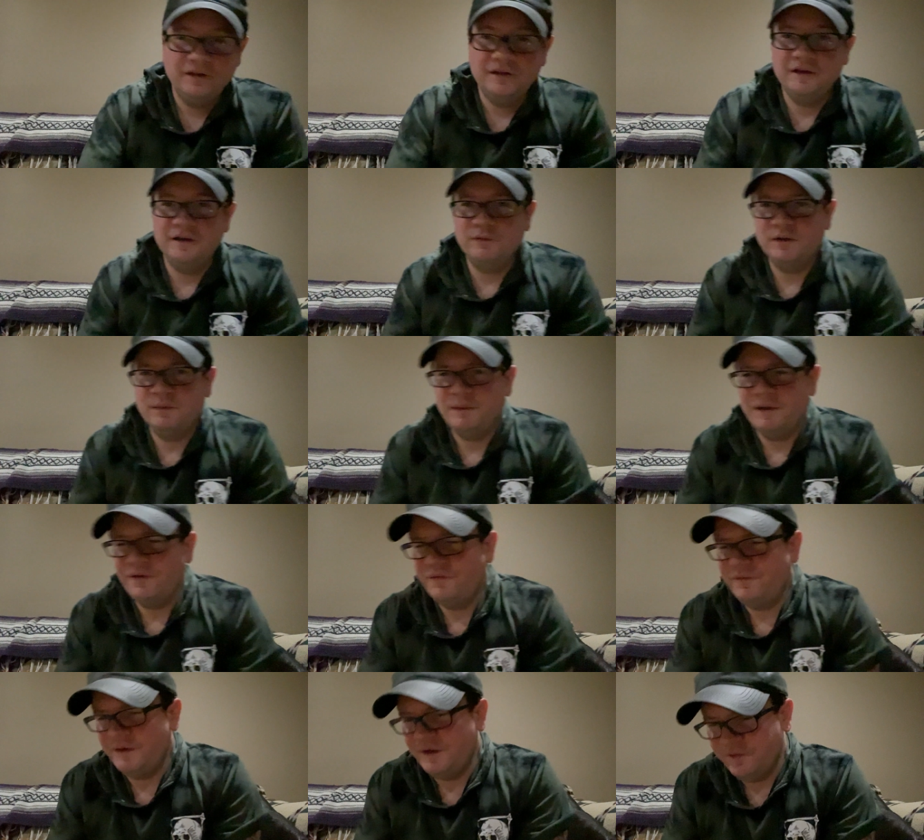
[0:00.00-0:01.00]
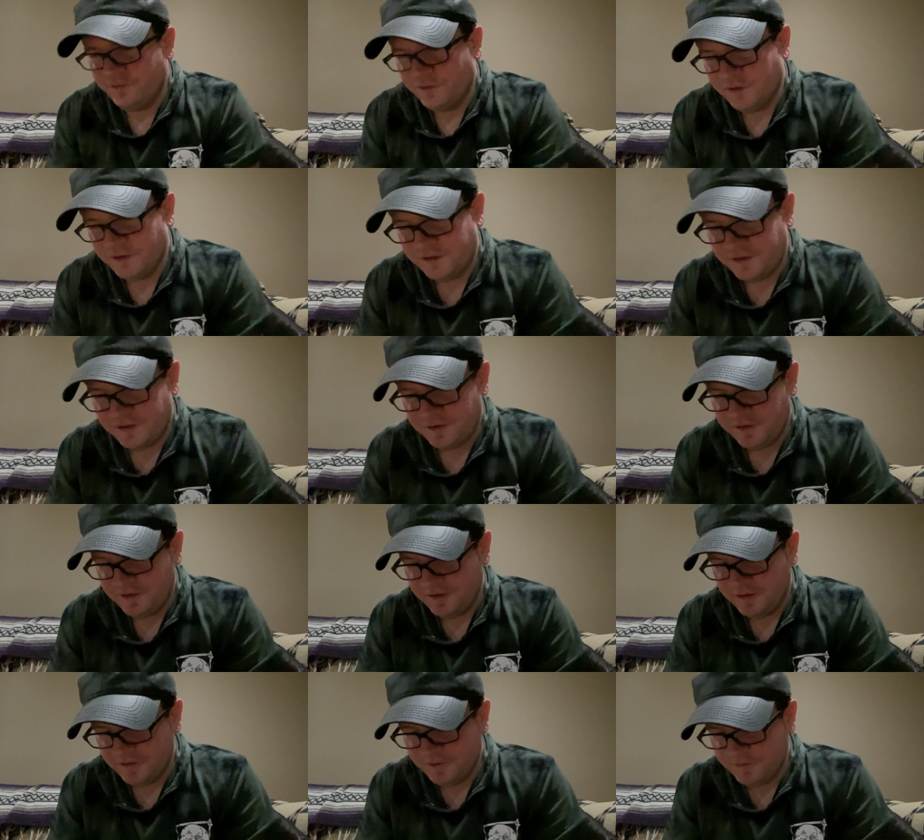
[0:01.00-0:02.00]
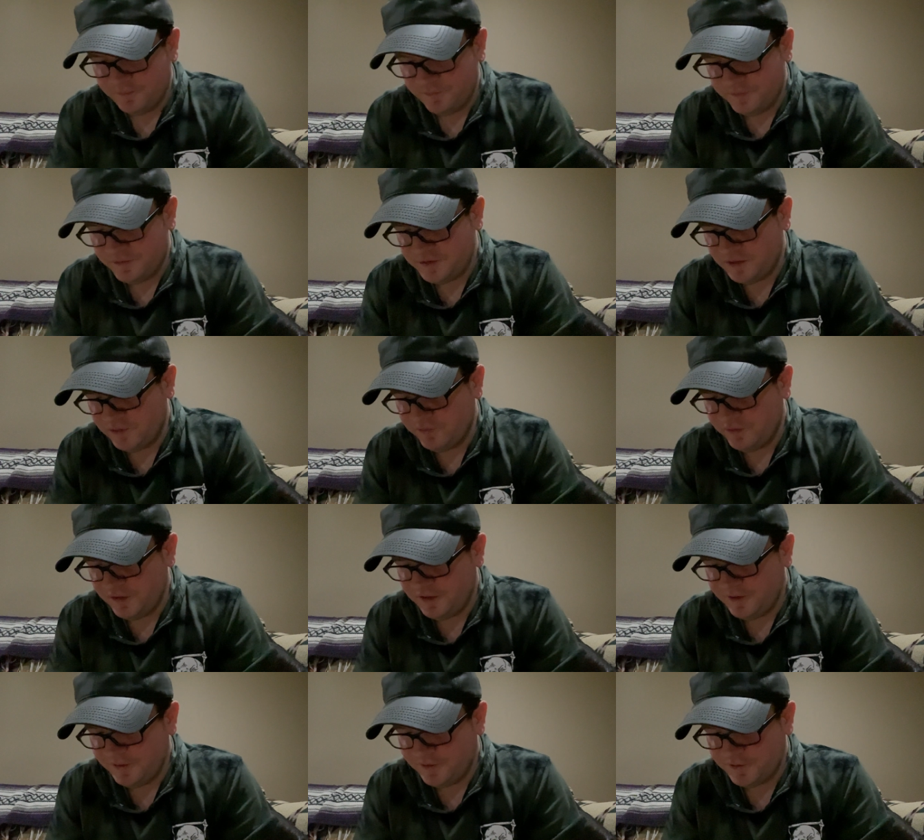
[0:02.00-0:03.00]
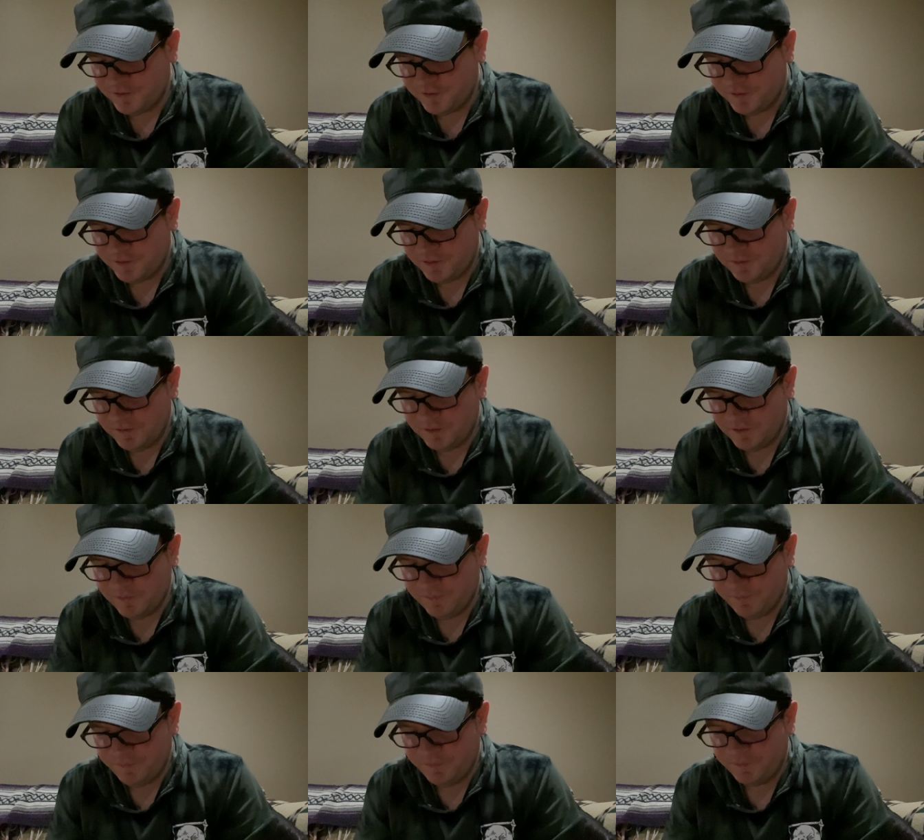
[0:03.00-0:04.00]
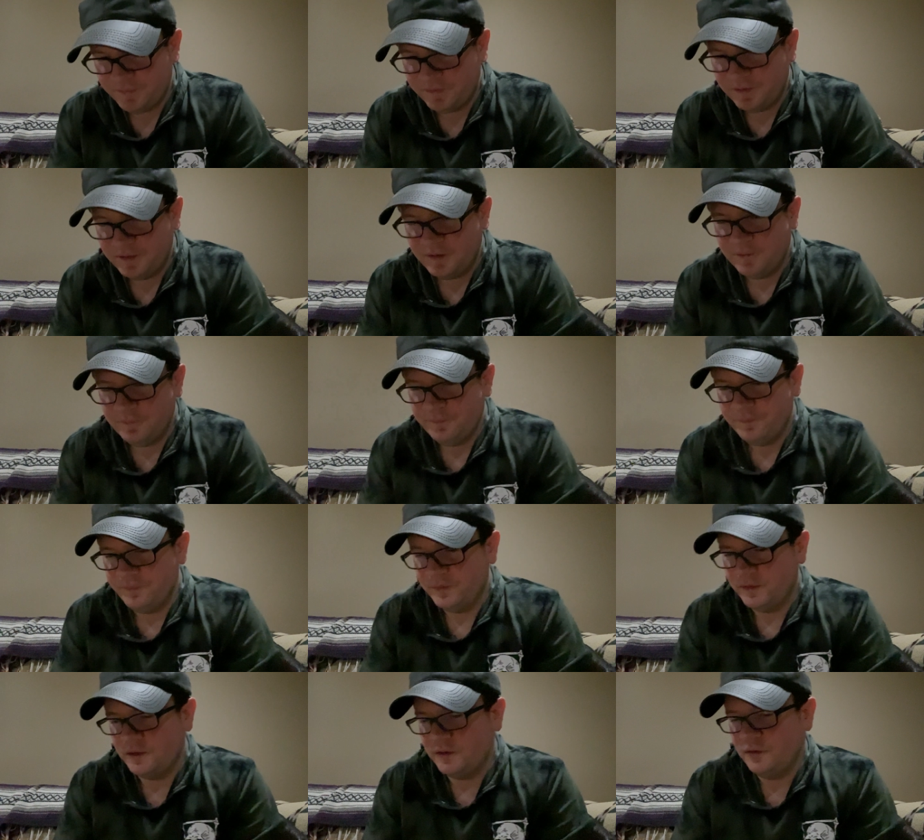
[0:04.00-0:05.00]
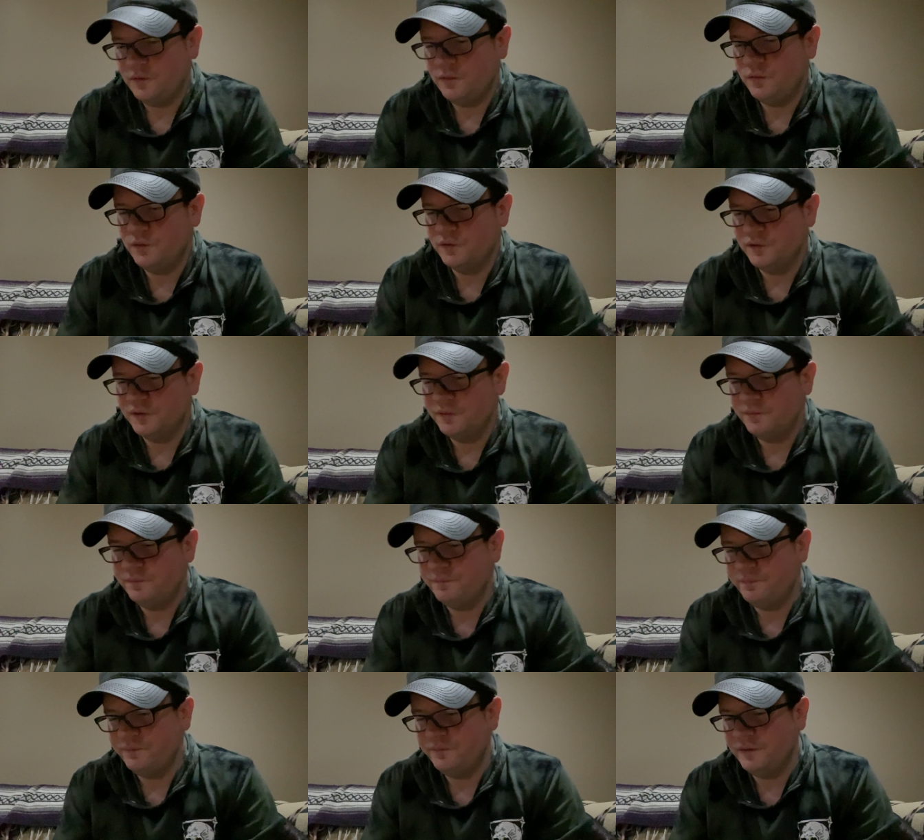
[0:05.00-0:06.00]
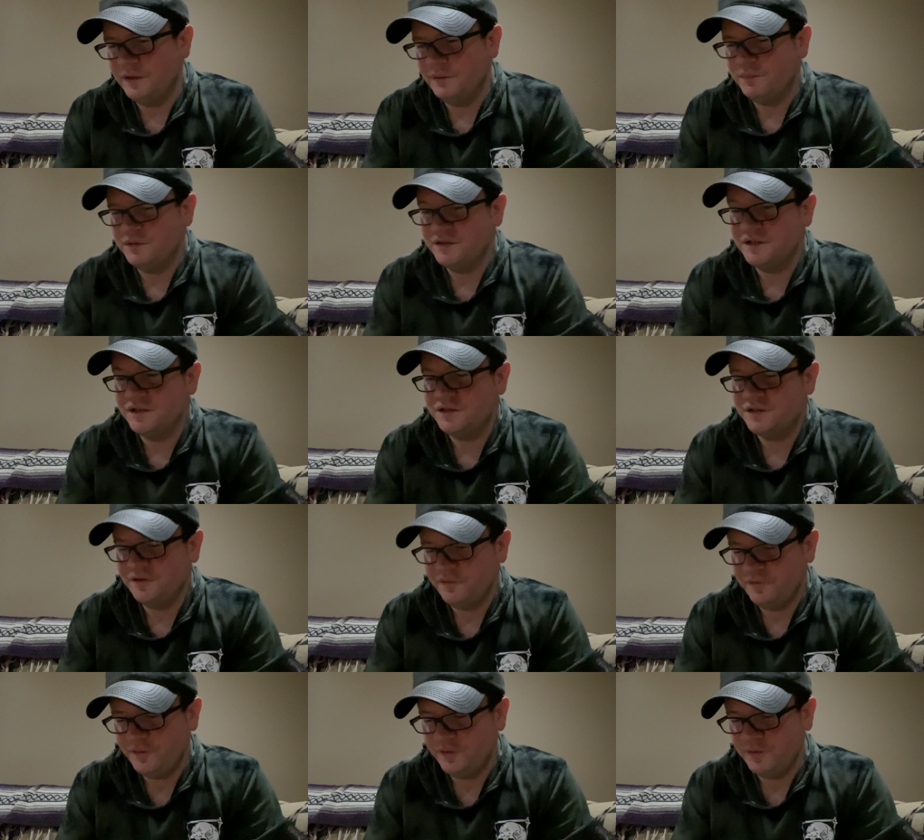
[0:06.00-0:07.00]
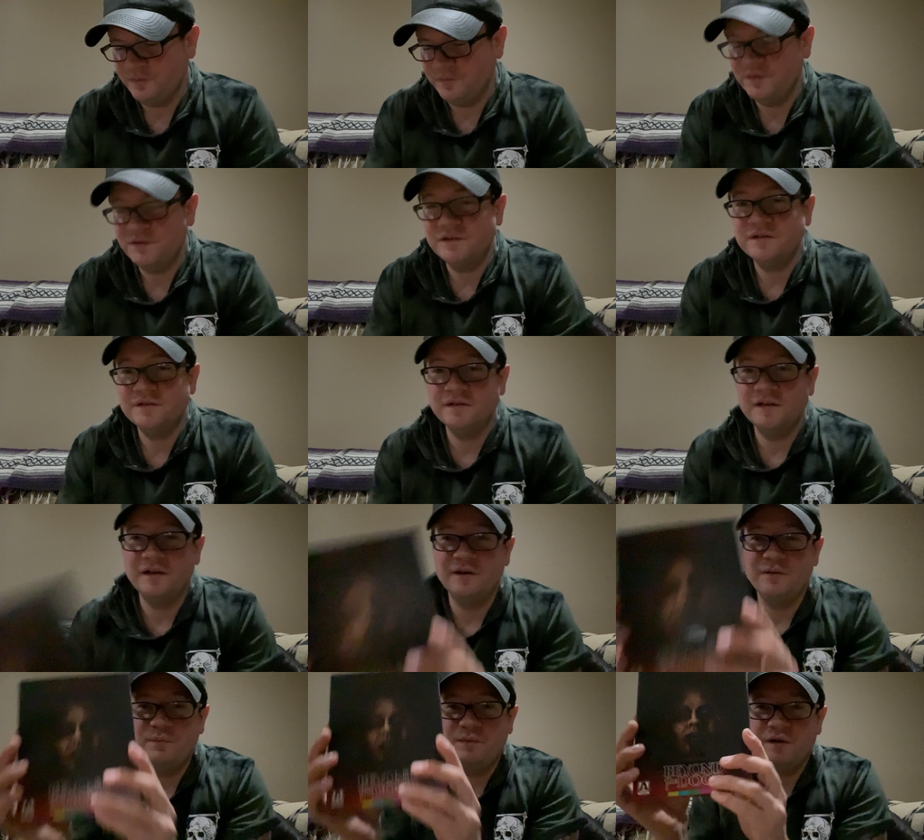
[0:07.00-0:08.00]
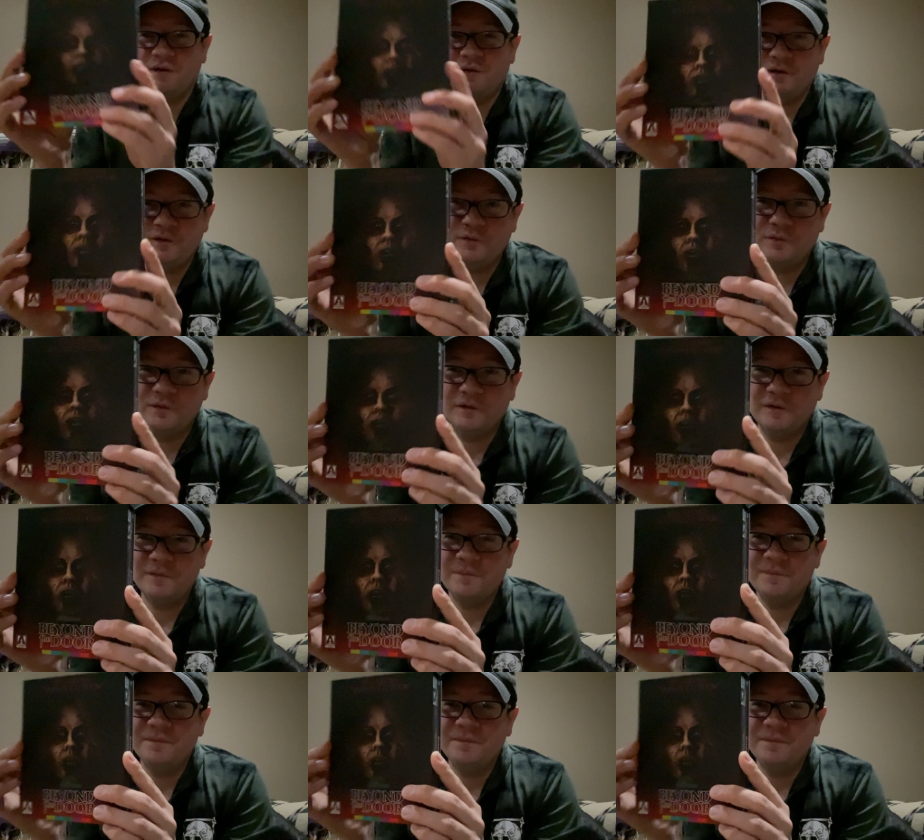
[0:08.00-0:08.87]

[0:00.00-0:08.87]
Uh, one of my favorite uh, 70s um, horror uh, possession films, uh, Beyond the Door.